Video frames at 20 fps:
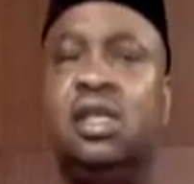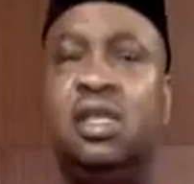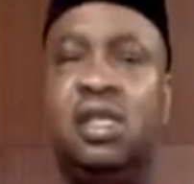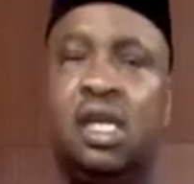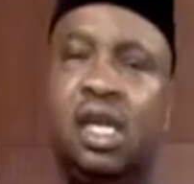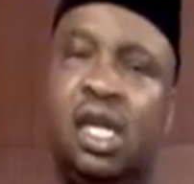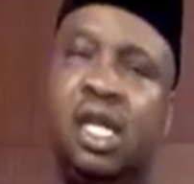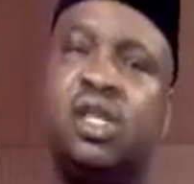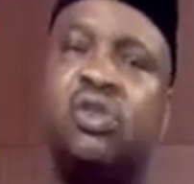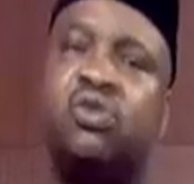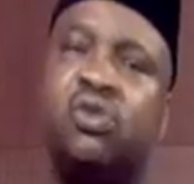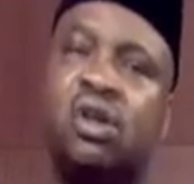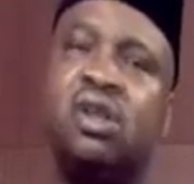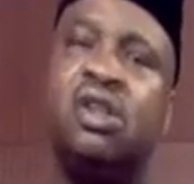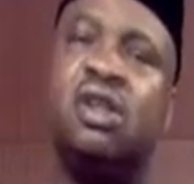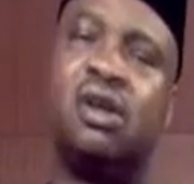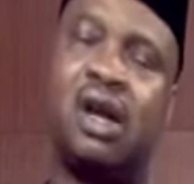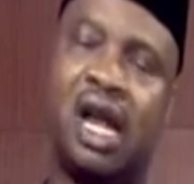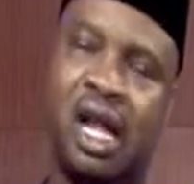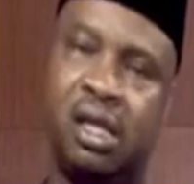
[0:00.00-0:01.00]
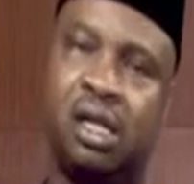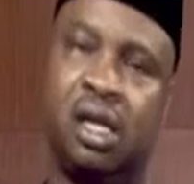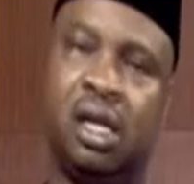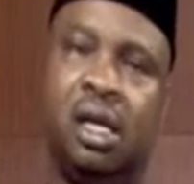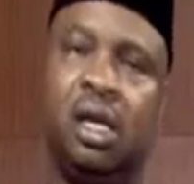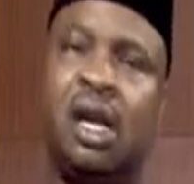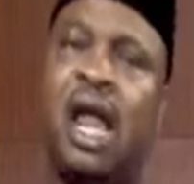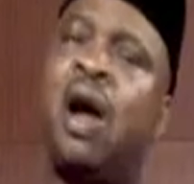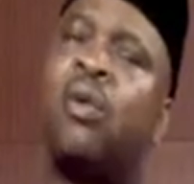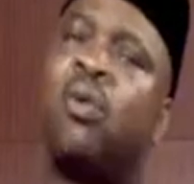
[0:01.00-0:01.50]
is doing the right
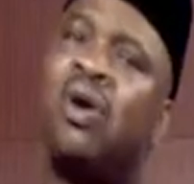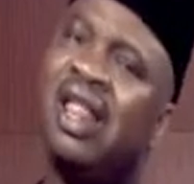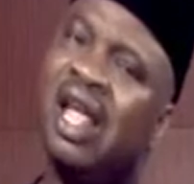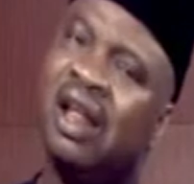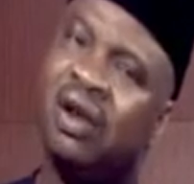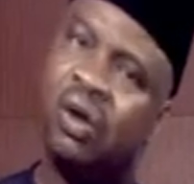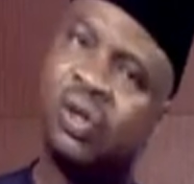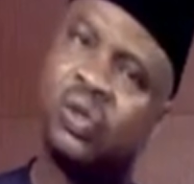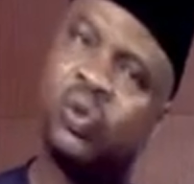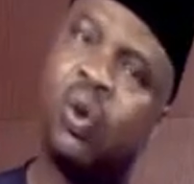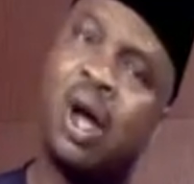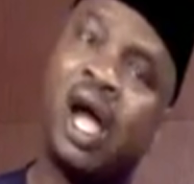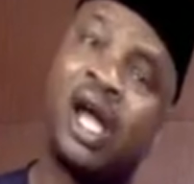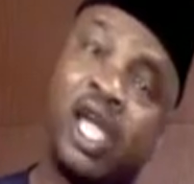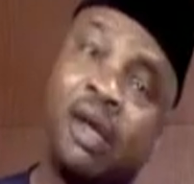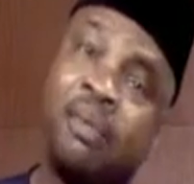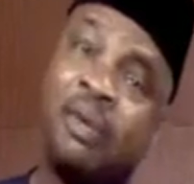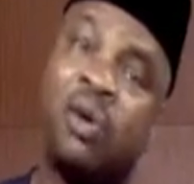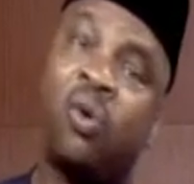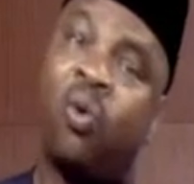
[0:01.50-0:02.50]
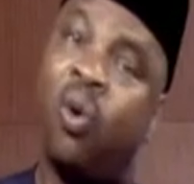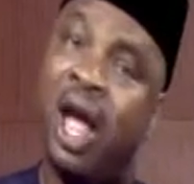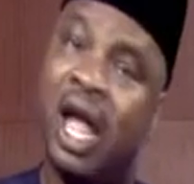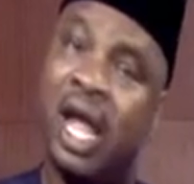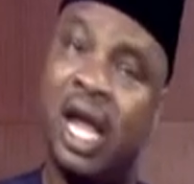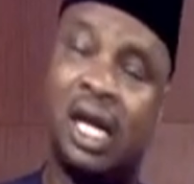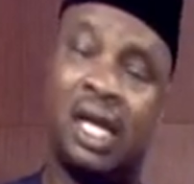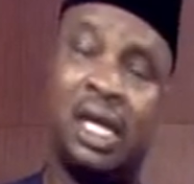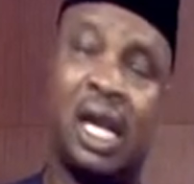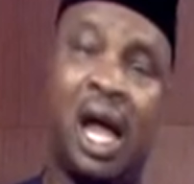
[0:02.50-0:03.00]
thing and whether those who are keeping
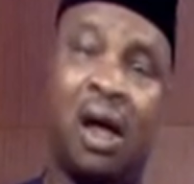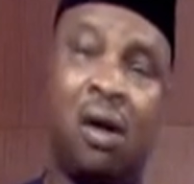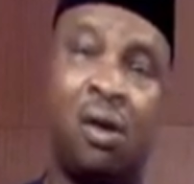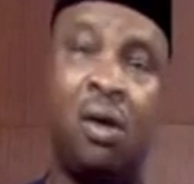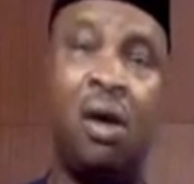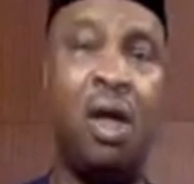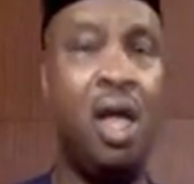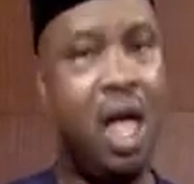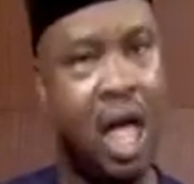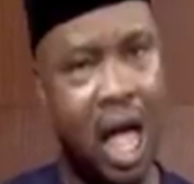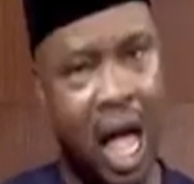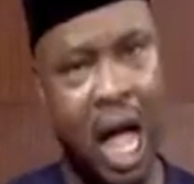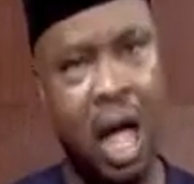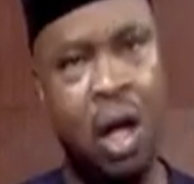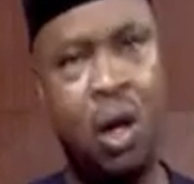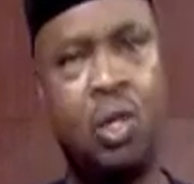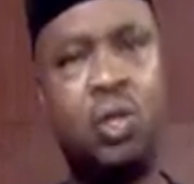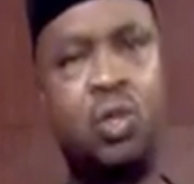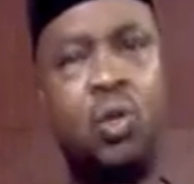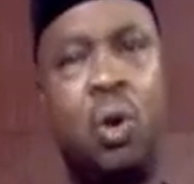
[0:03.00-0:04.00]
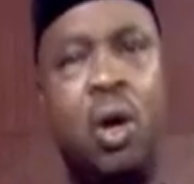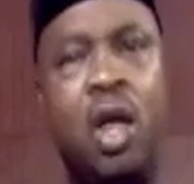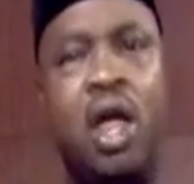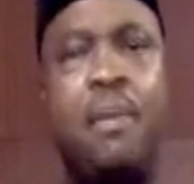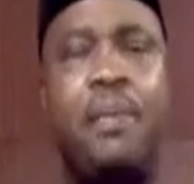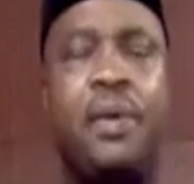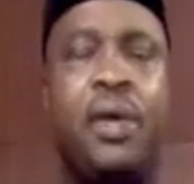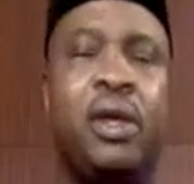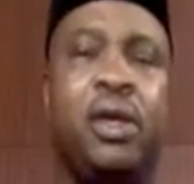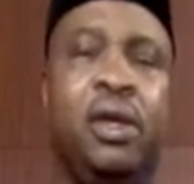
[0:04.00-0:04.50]
quiet now are also
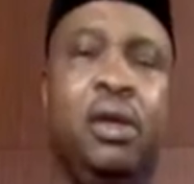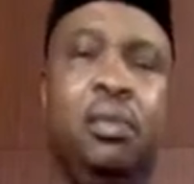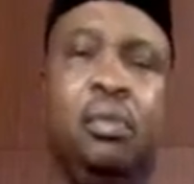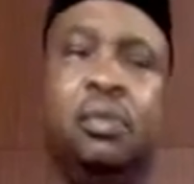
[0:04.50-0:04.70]
helping him.